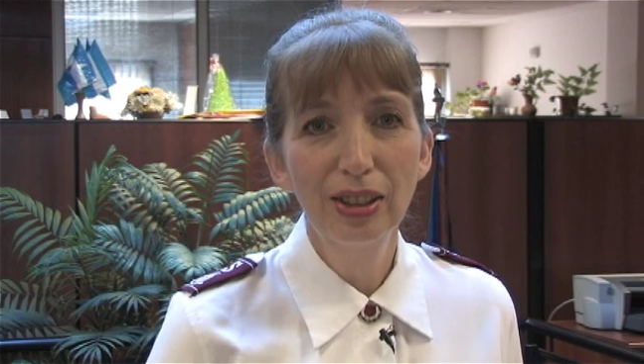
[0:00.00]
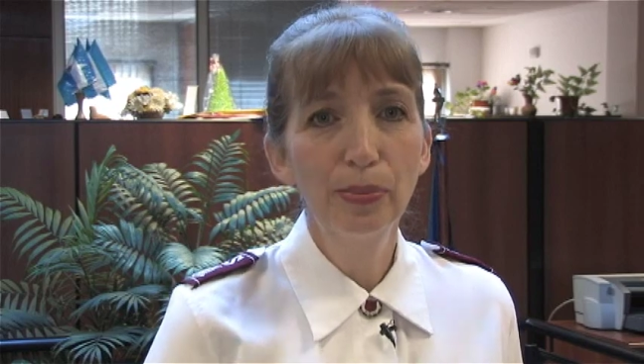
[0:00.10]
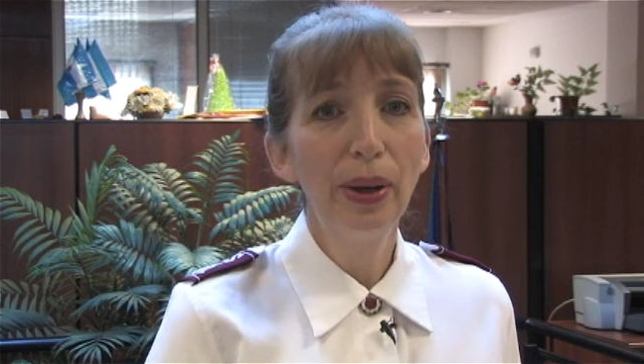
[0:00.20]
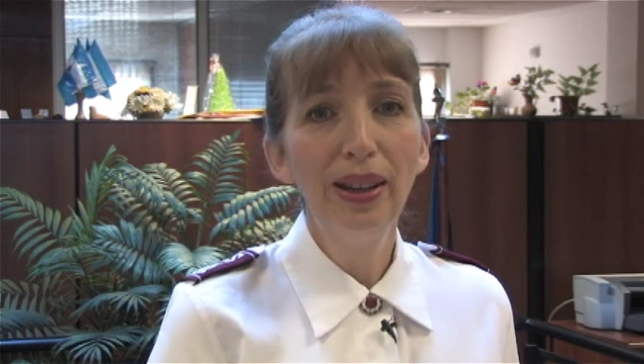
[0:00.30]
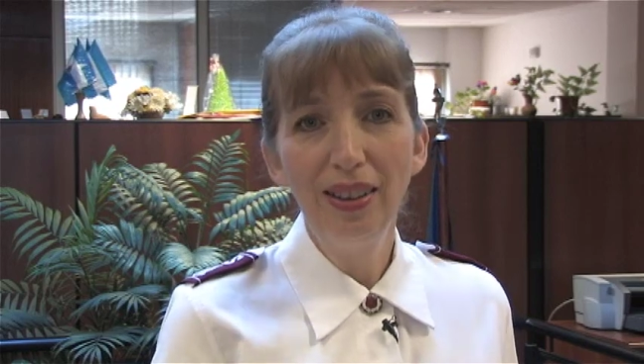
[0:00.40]

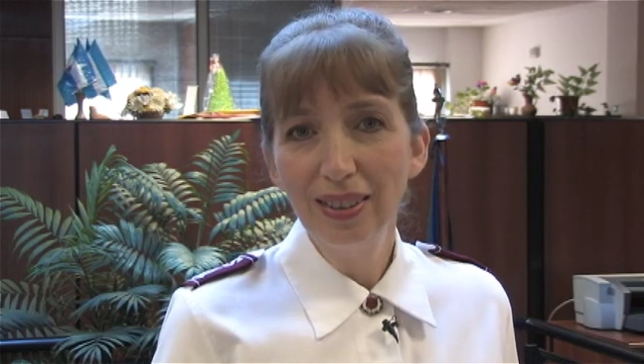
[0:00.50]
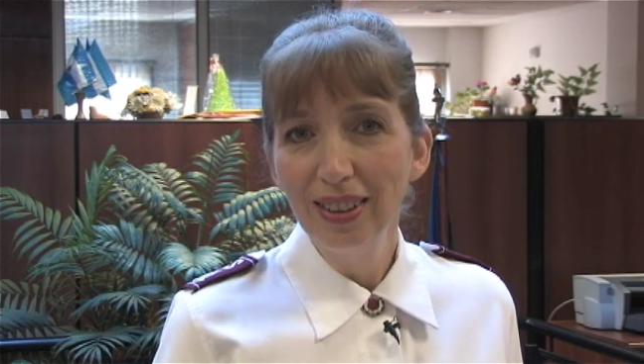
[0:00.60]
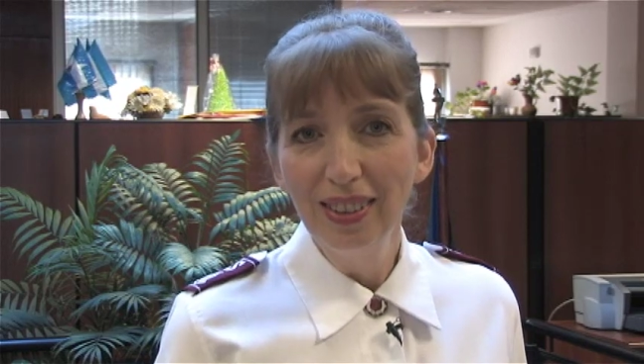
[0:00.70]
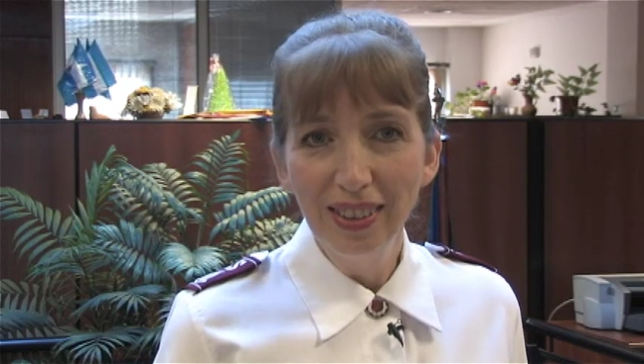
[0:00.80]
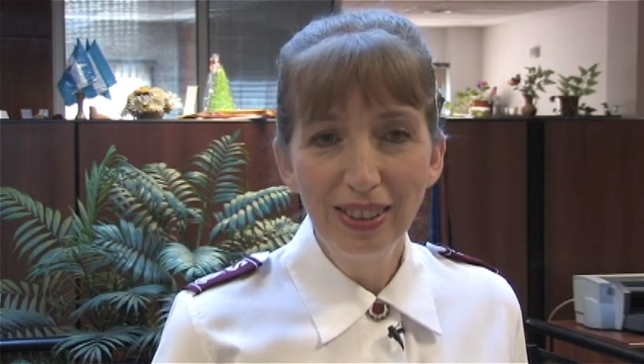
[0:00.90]
despite
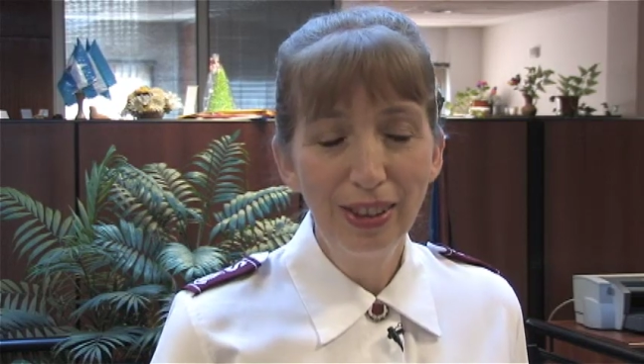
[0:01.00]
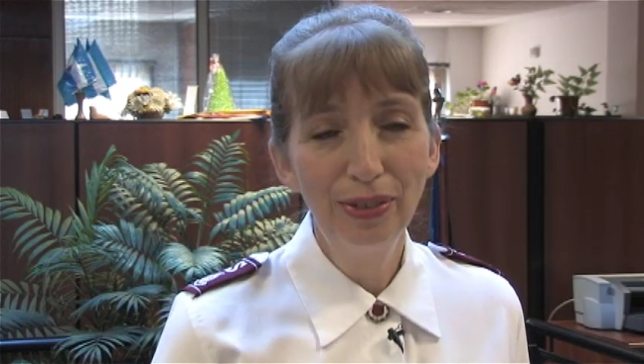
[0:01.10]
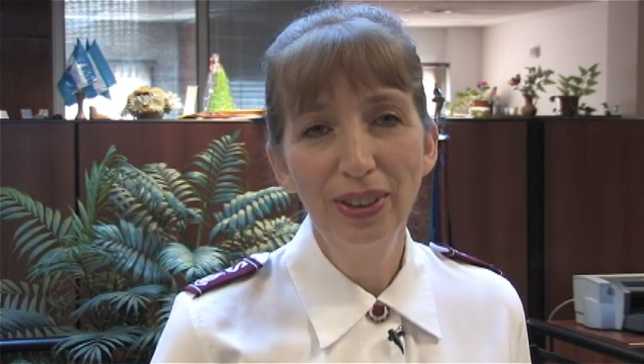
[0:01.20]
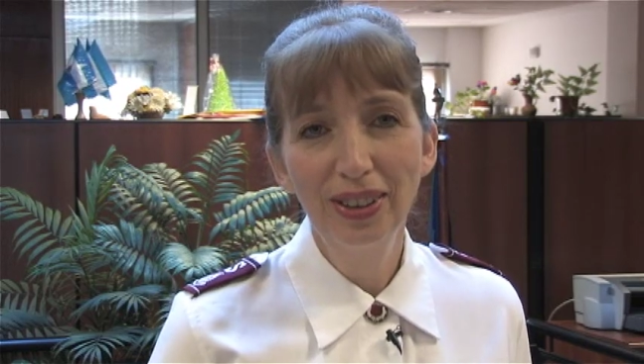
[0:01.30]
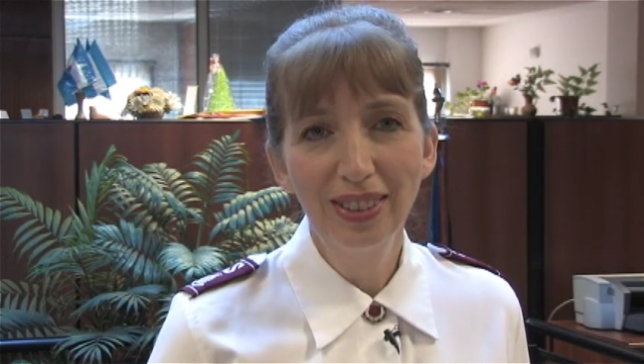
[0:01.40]
the
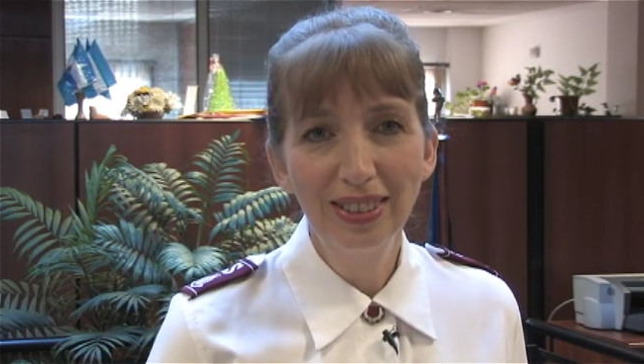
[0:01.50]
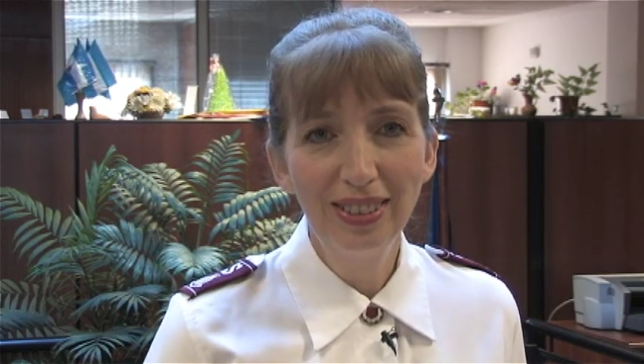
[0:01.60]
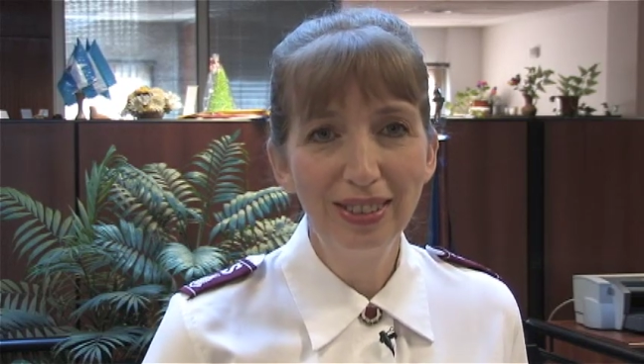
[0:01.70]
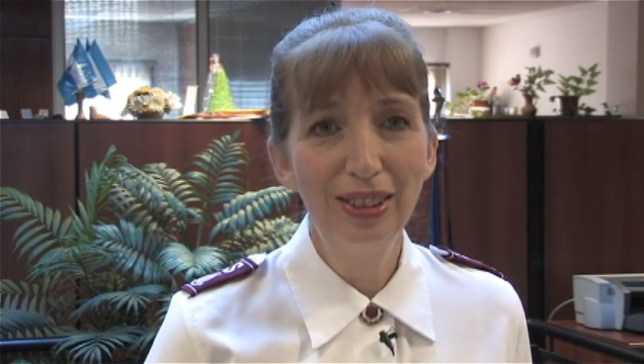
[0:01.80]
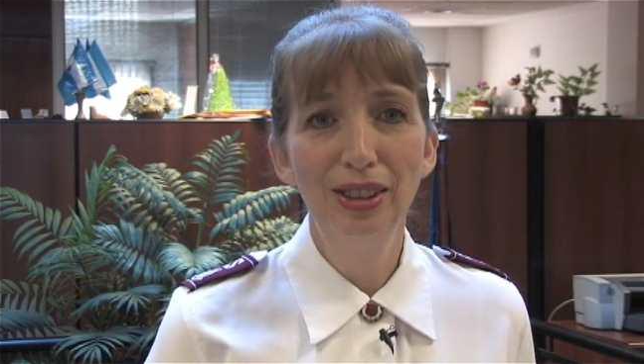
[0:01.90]

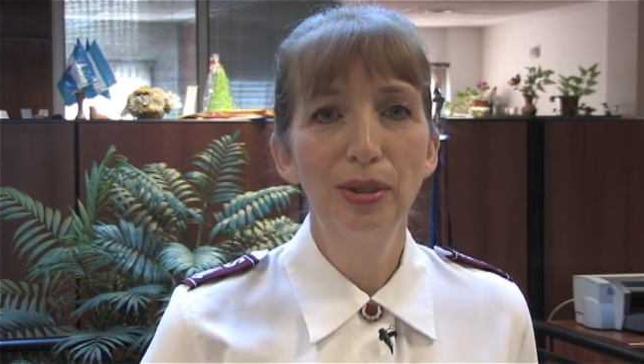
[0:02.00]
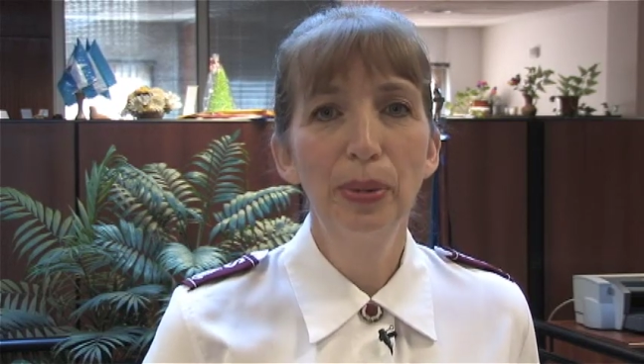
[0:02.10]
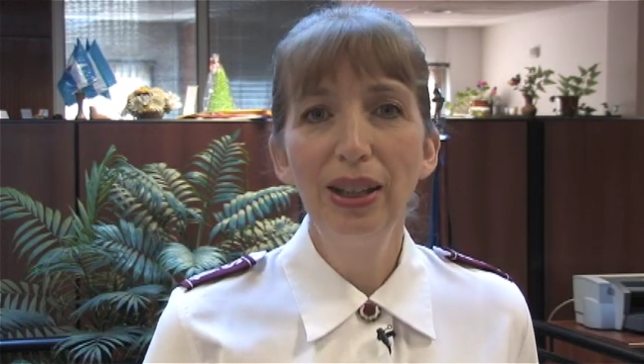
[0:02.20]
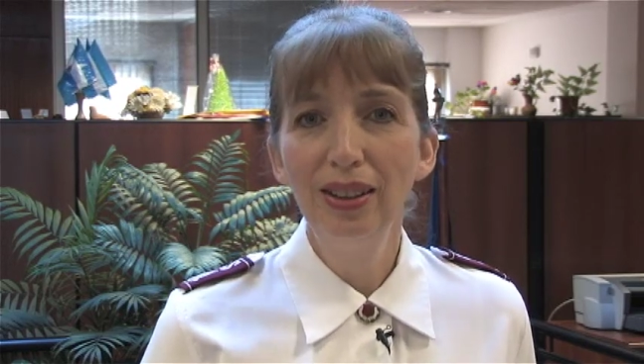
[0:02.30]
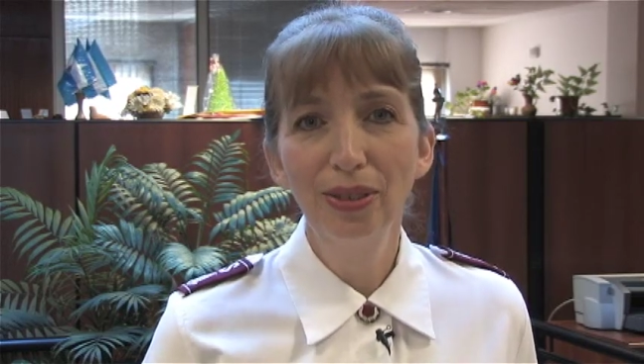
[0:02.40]
difficulties and
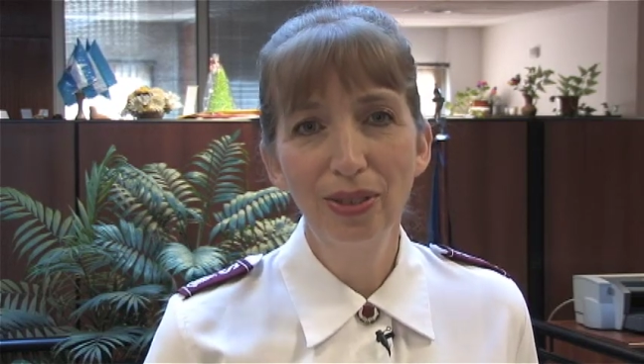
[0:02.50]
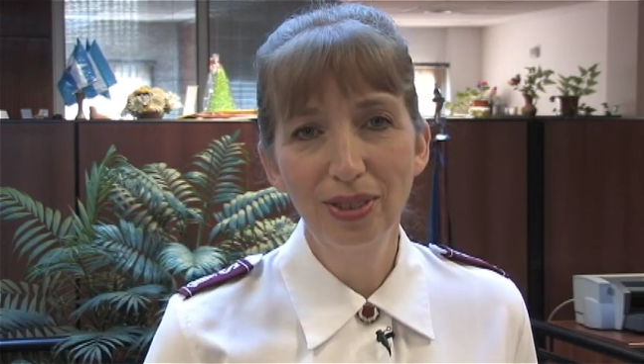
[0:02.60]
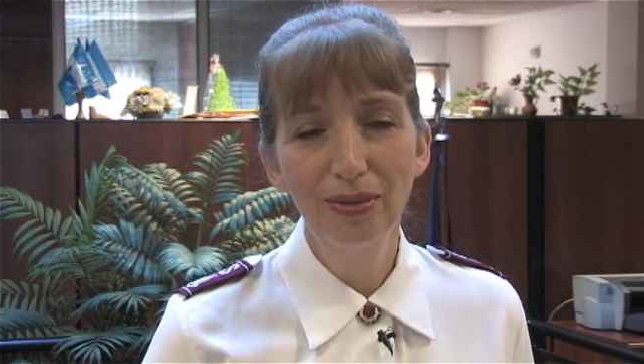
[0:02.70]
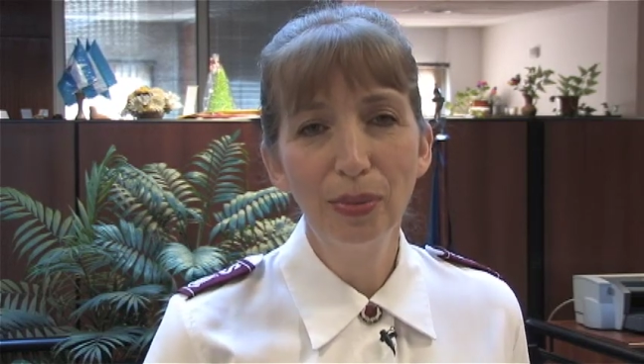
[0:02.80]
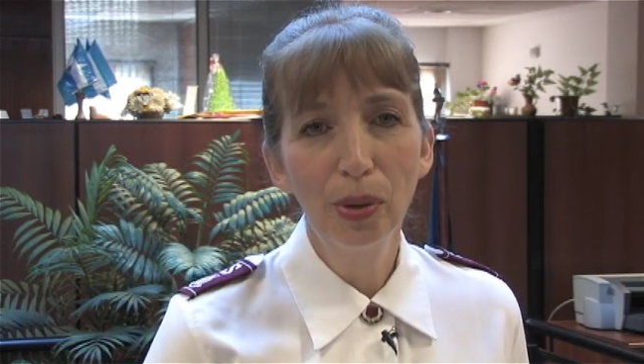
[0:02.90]
despite
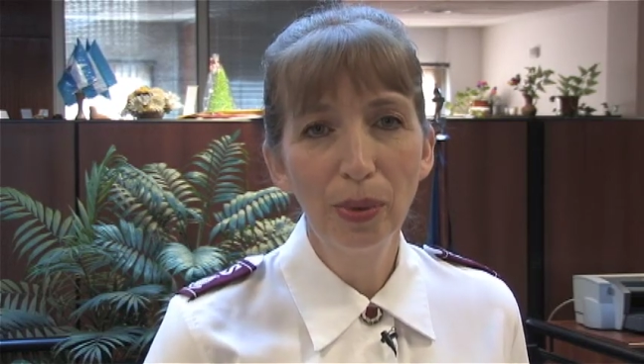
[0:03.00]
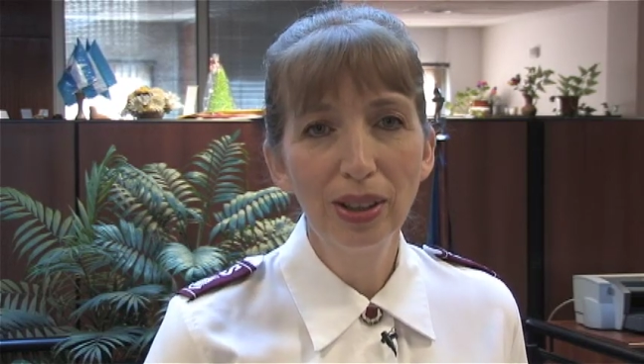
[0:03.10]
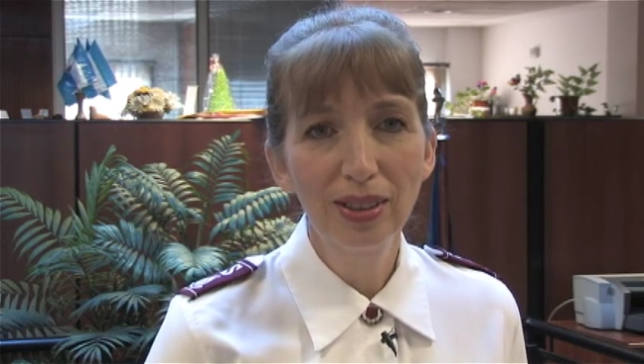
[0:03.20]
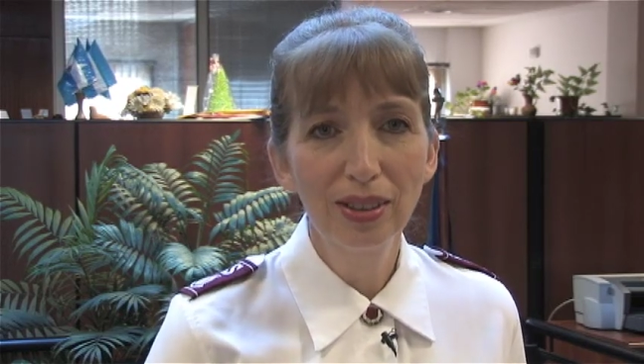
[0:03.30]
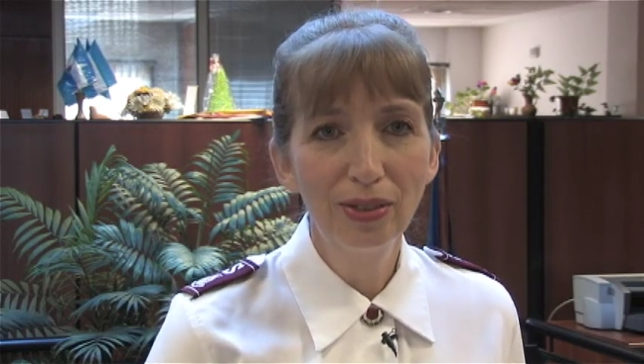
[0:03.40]
those
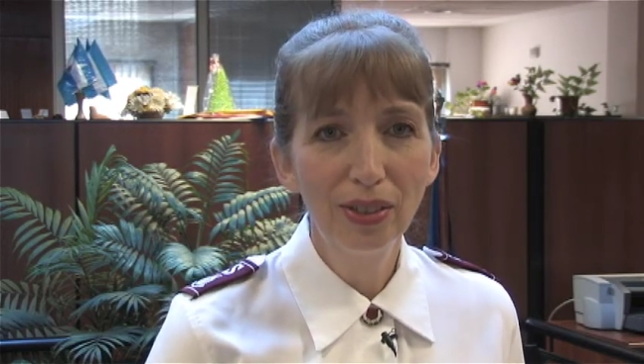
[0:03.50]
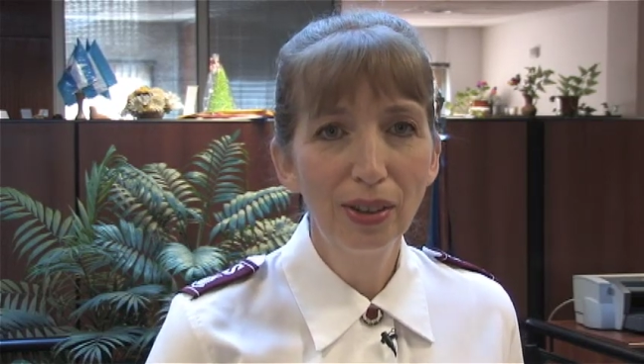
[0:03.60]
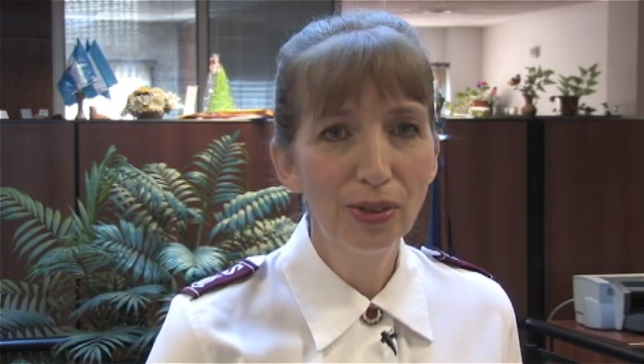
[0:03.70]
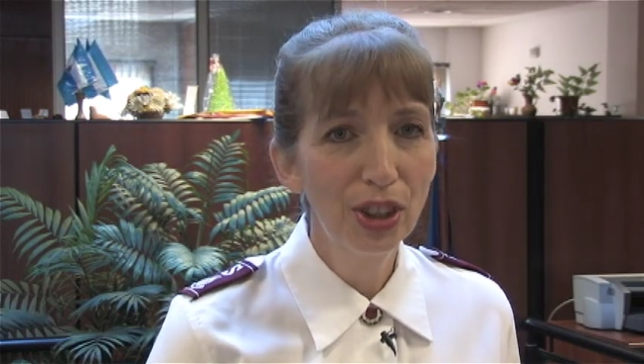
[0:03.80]
moments of